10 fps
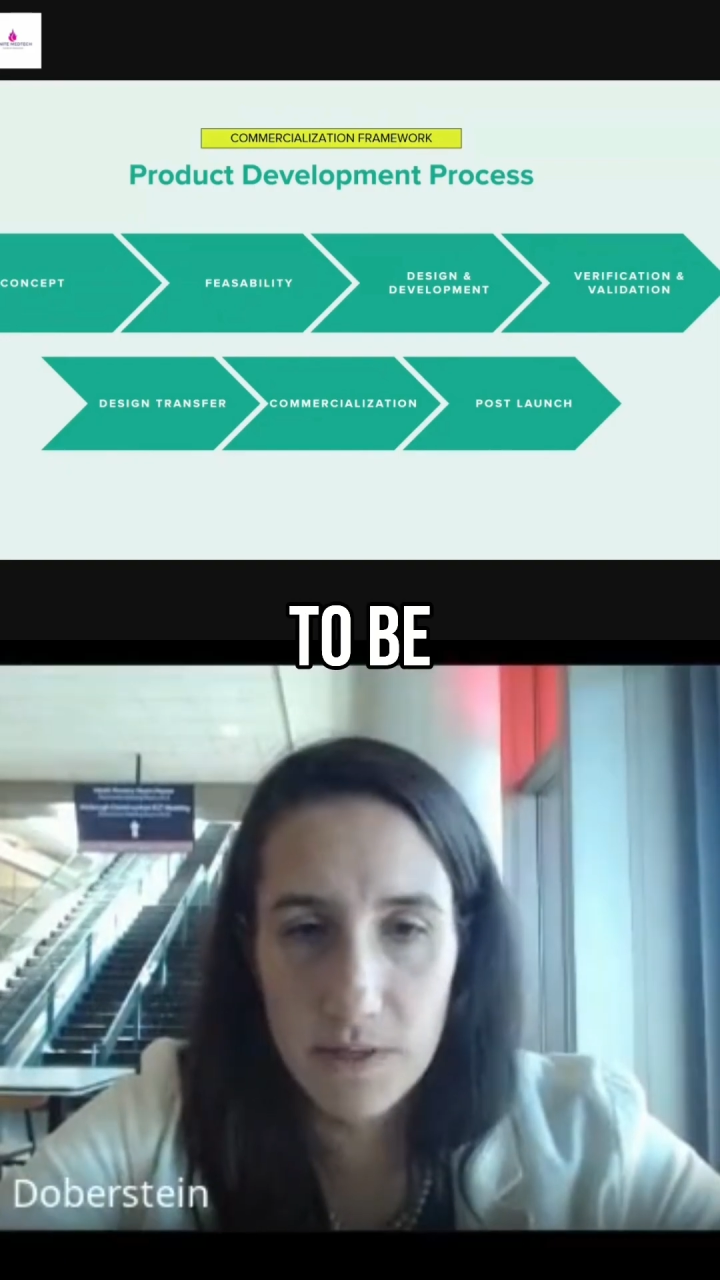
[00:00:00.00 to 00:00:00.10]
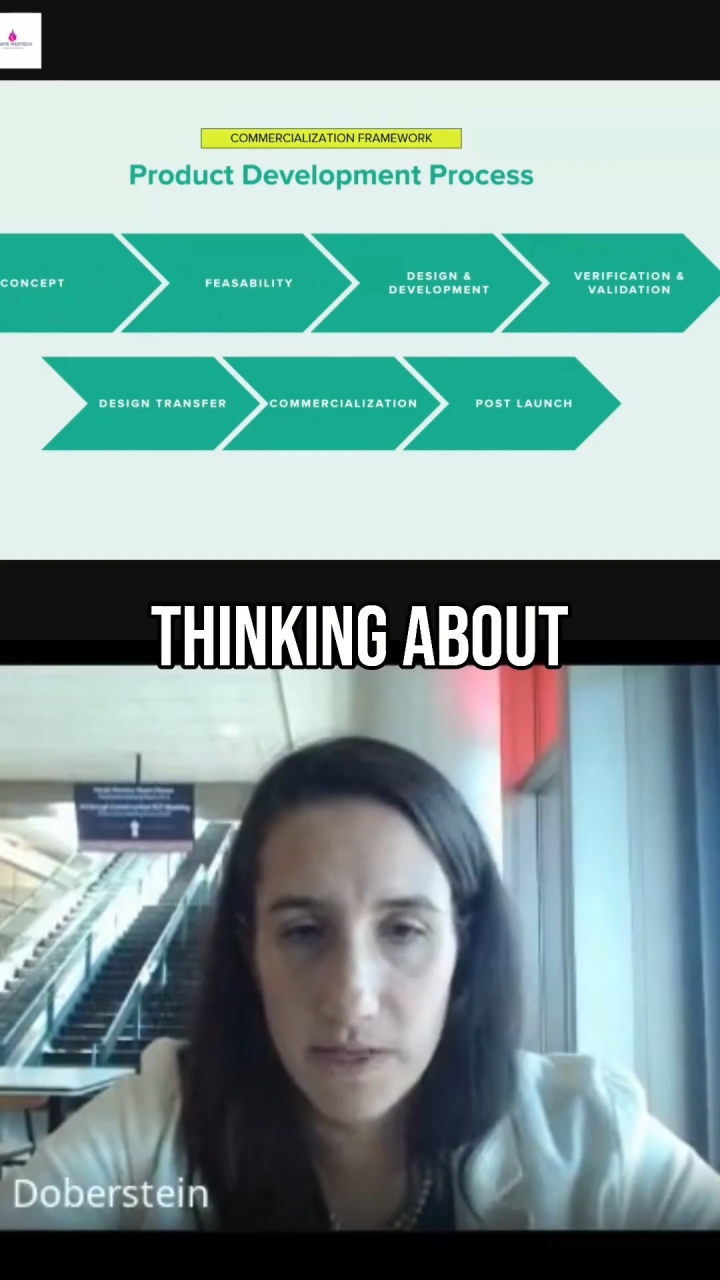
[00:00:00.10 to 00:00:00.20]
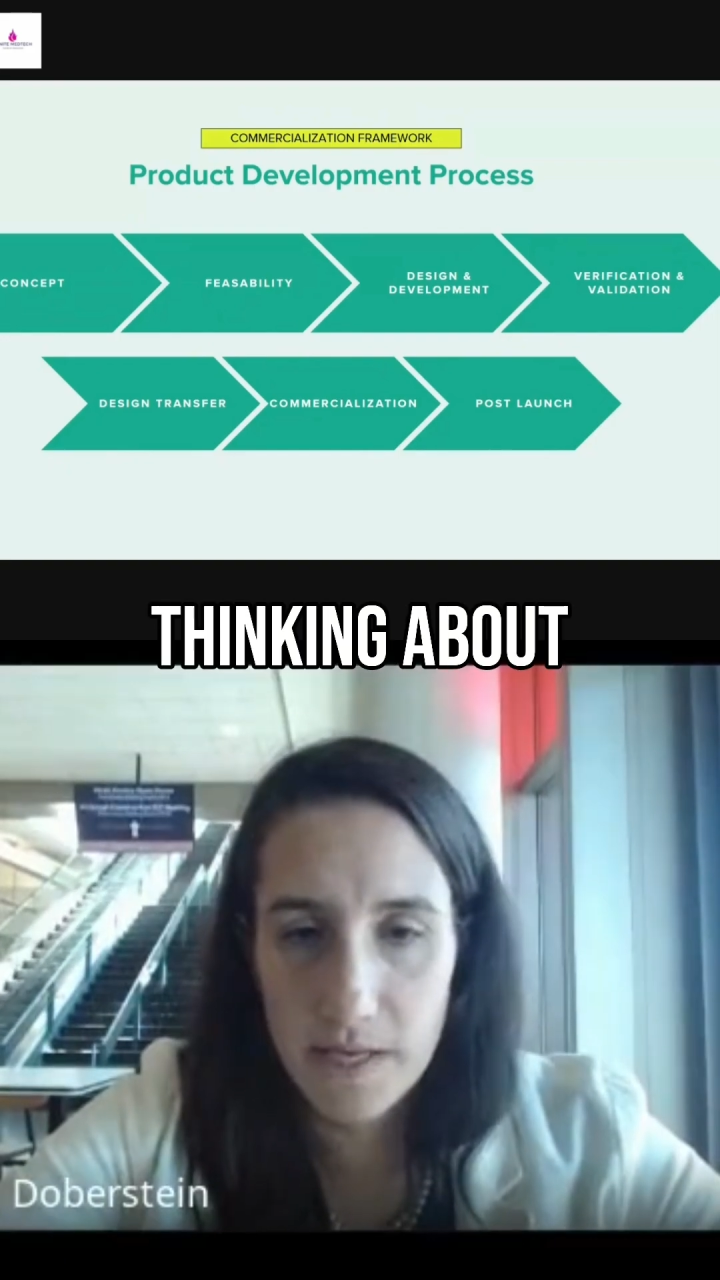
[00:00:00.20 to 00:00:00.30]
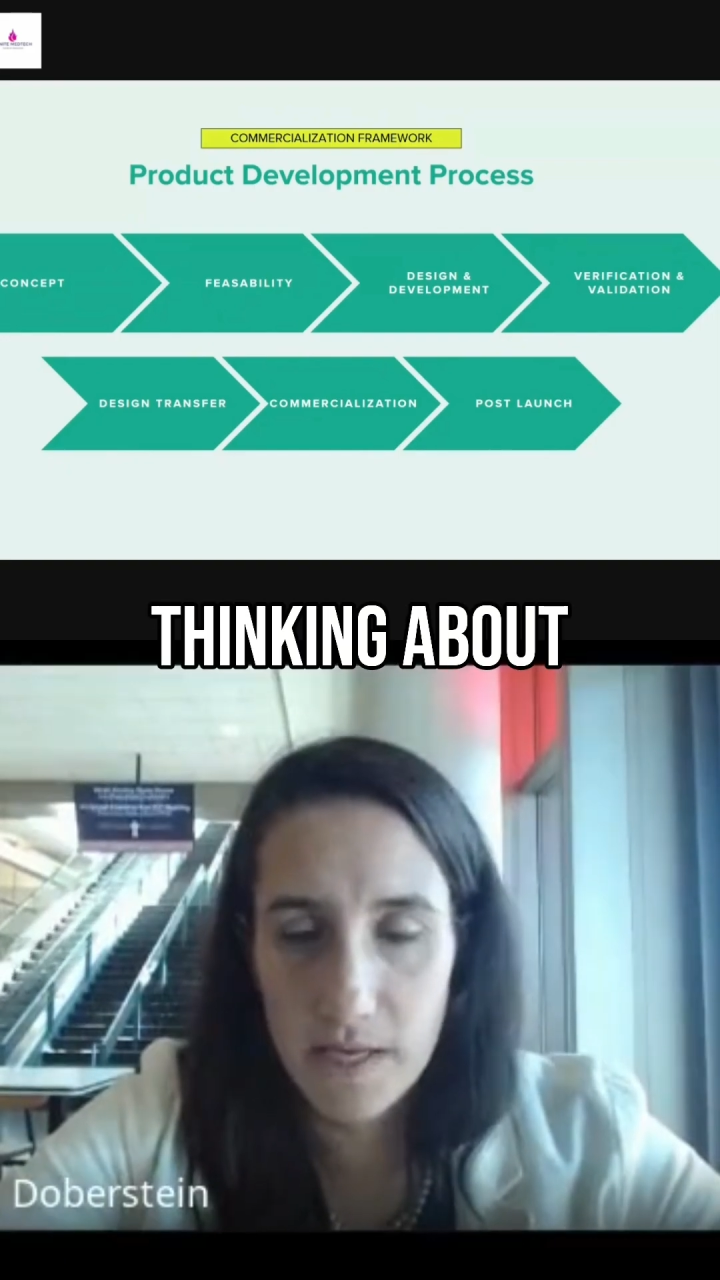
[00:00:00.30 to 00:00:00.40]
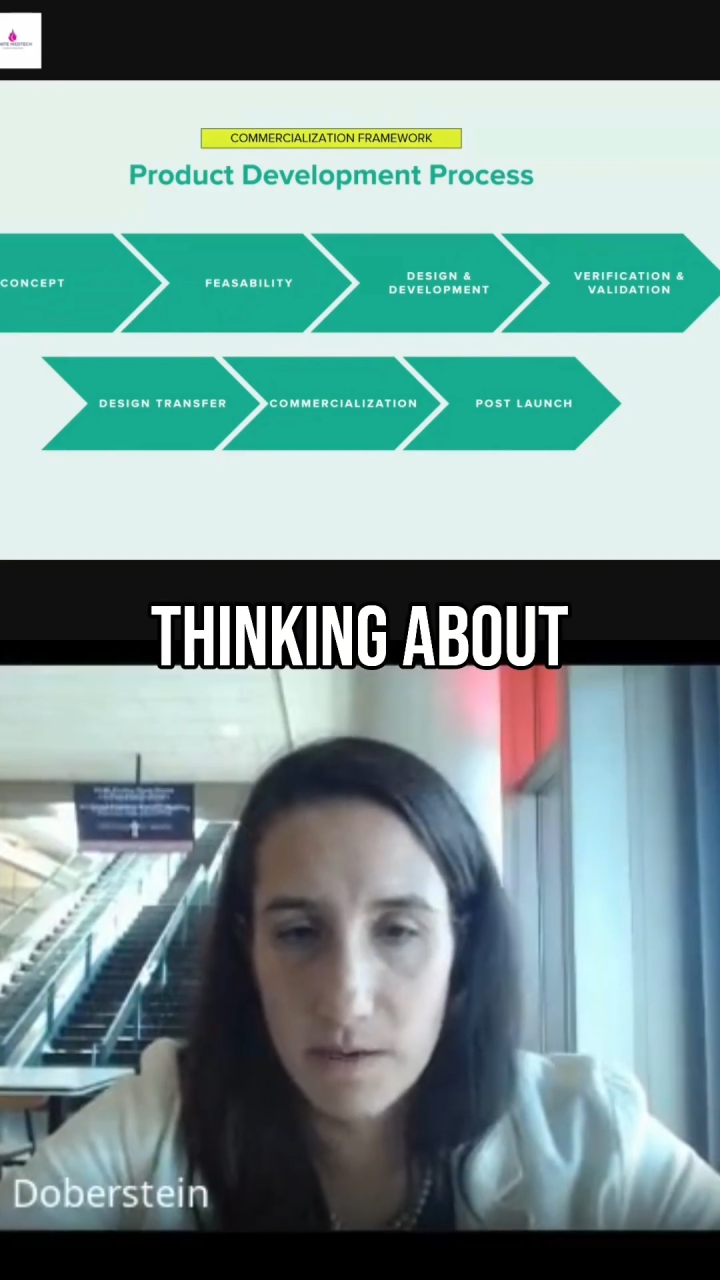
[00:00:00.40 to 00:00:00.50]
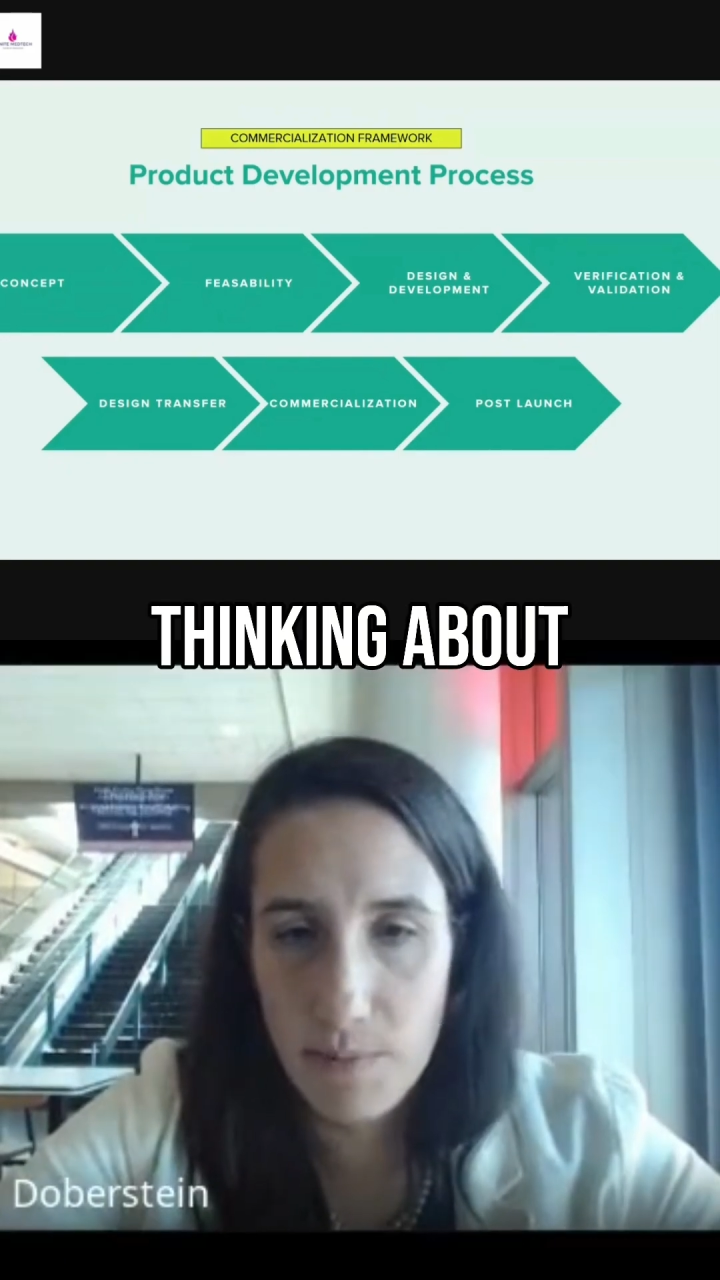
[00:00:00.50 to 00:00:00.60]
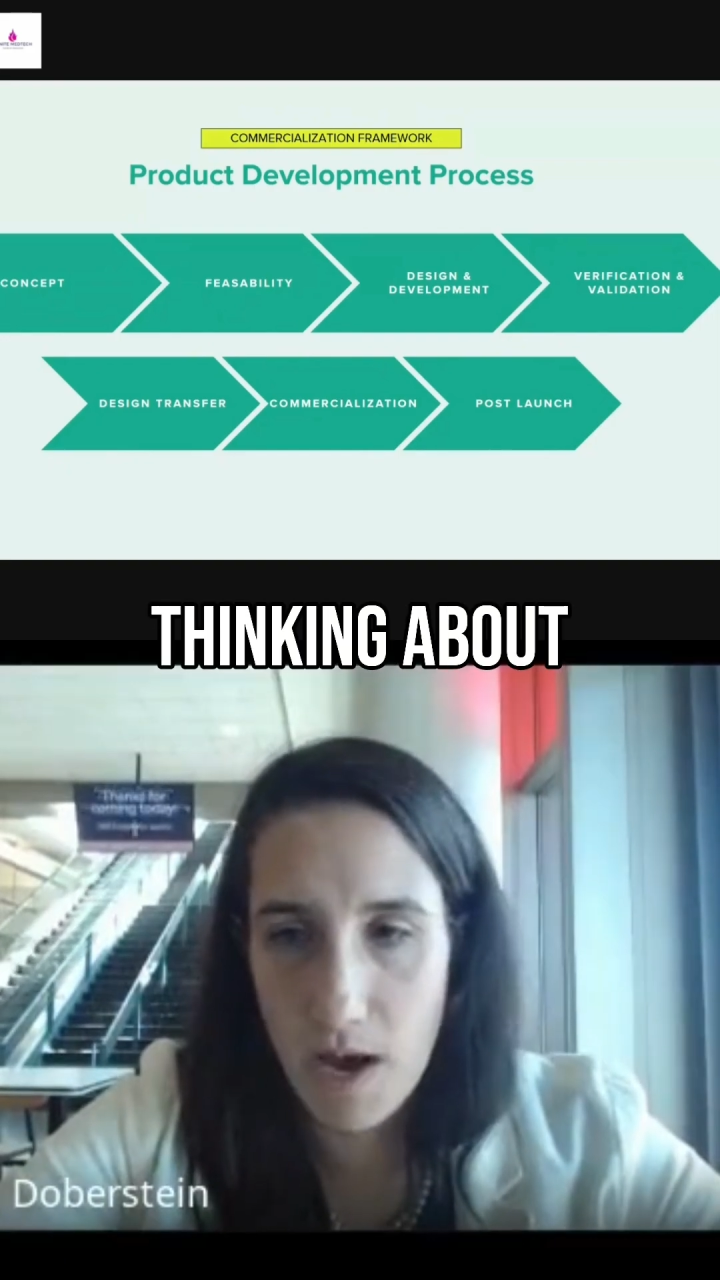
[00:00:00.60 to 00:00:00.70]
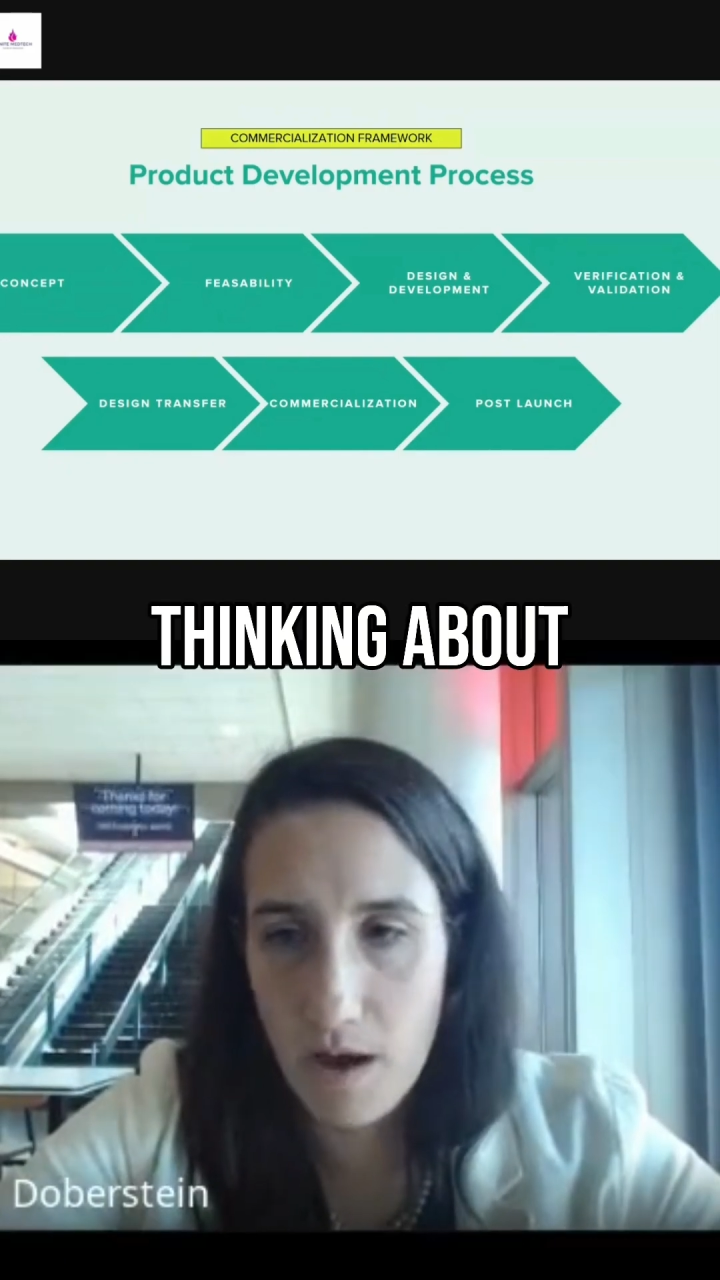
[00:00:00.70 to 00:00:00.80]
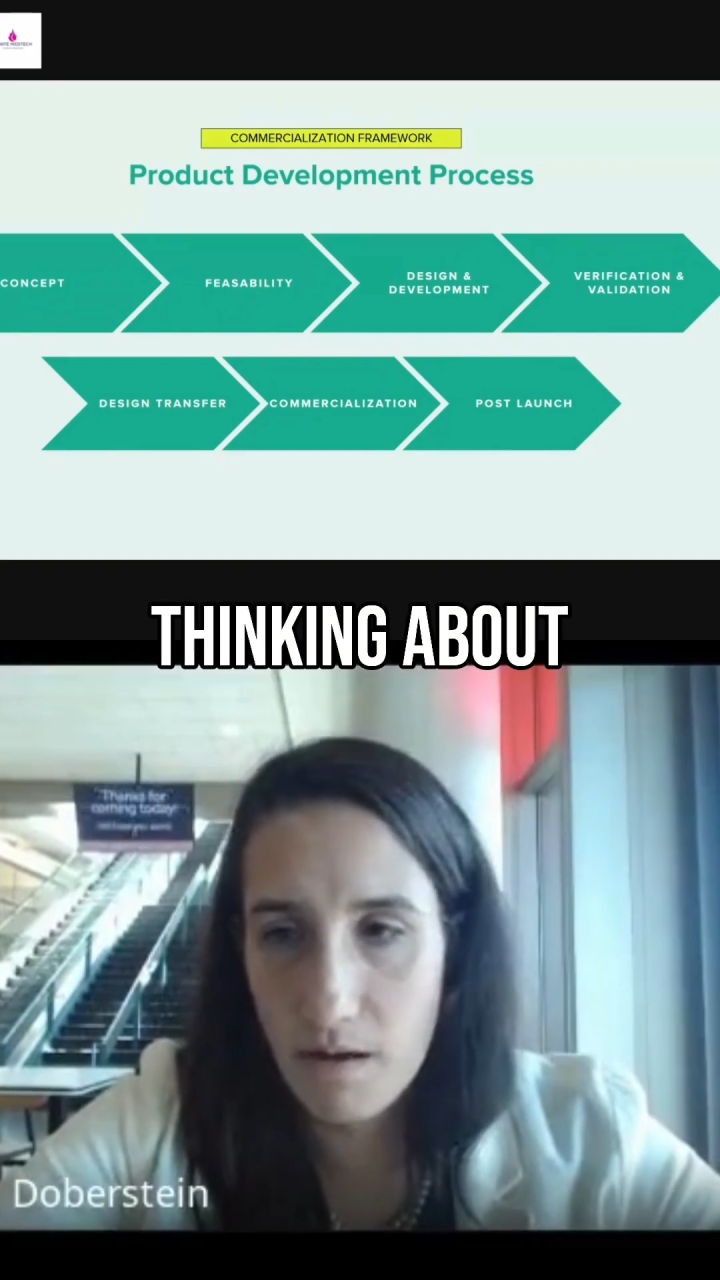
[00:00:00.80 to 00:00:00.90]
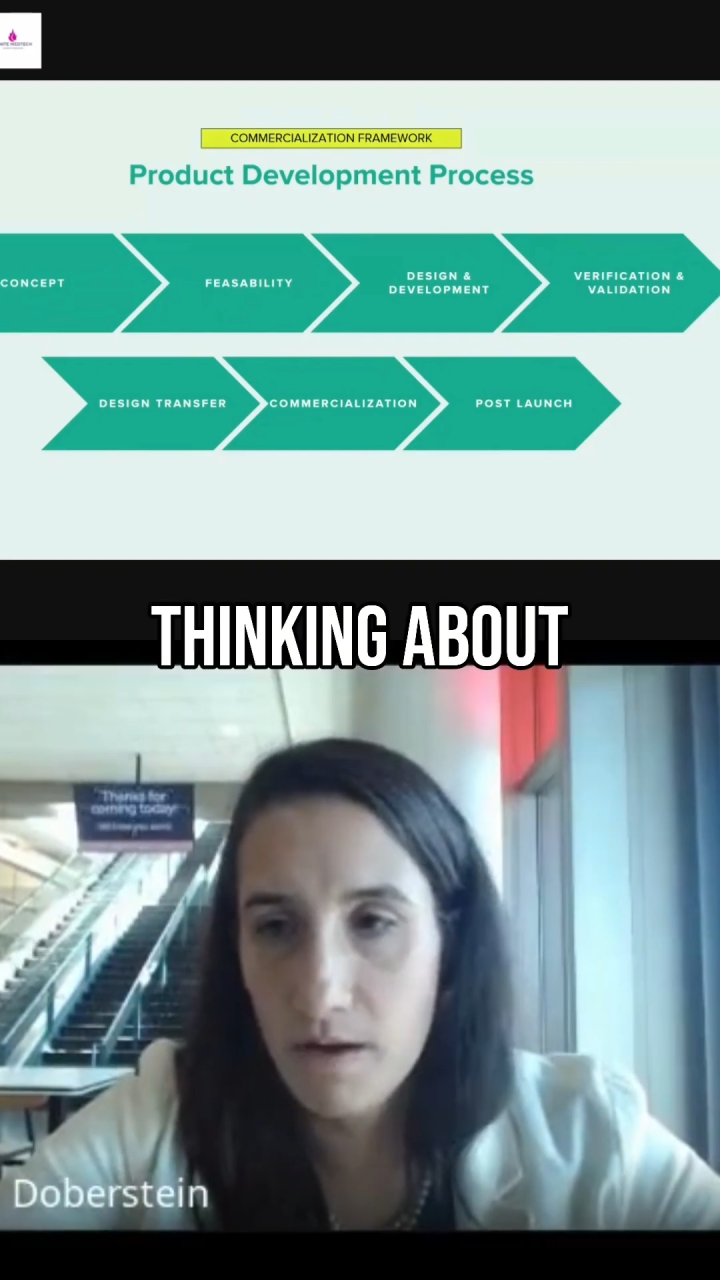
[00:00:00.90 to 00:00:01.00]
thinking
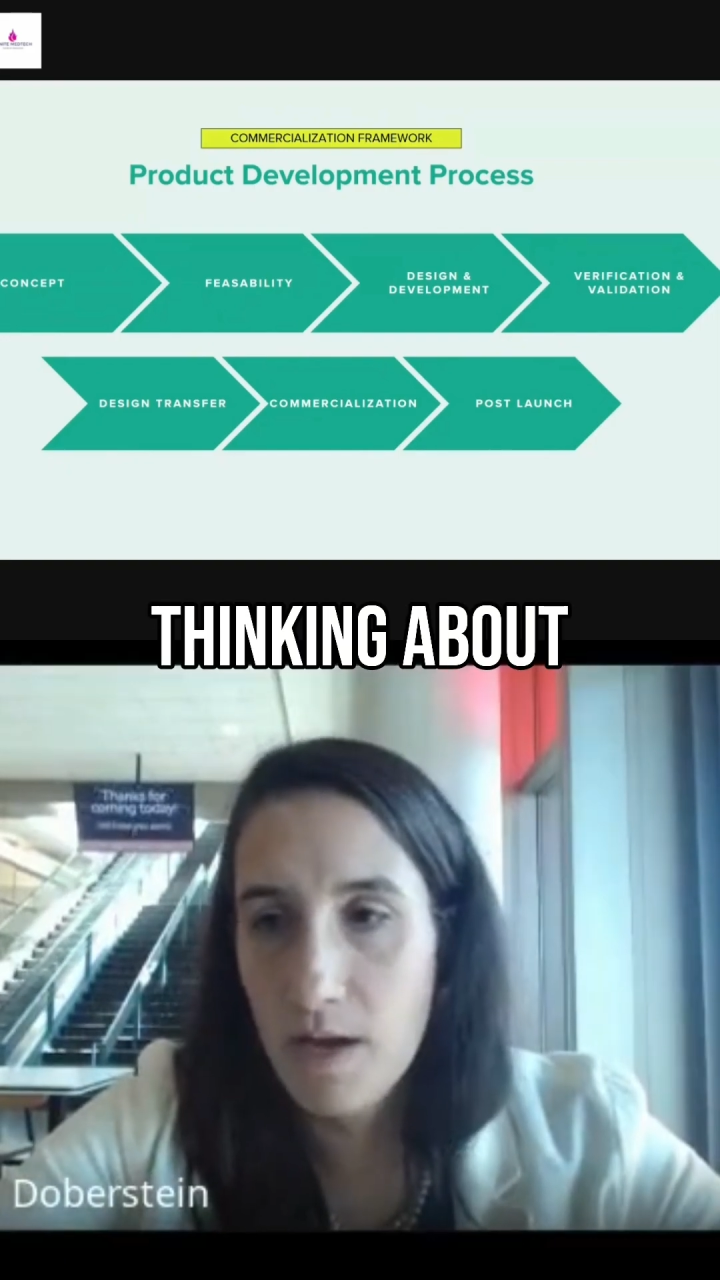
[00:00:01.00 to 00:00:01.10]
about